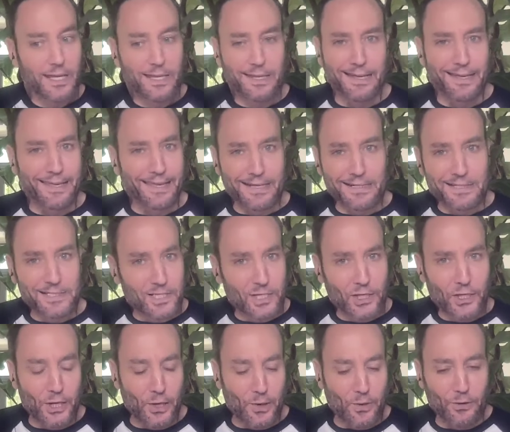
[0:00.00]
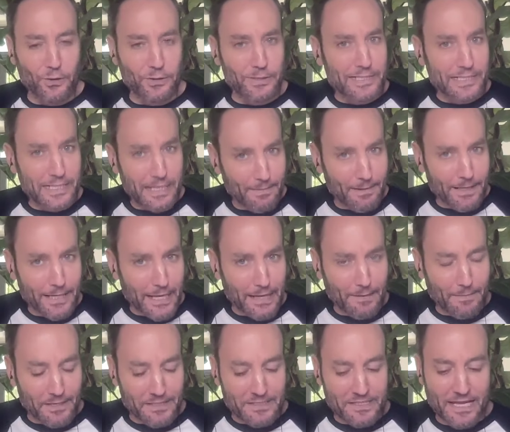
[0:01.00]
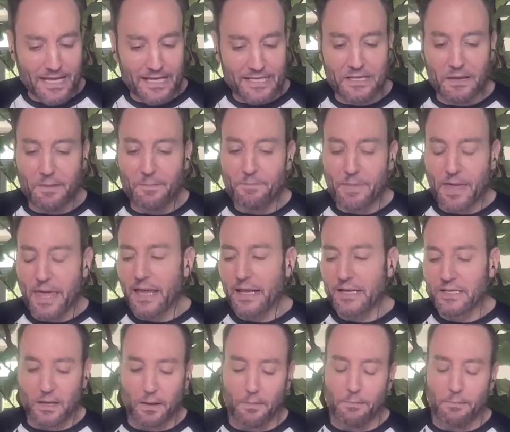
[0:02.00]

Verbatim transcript: yeah, I guess, you know, her CBD business makes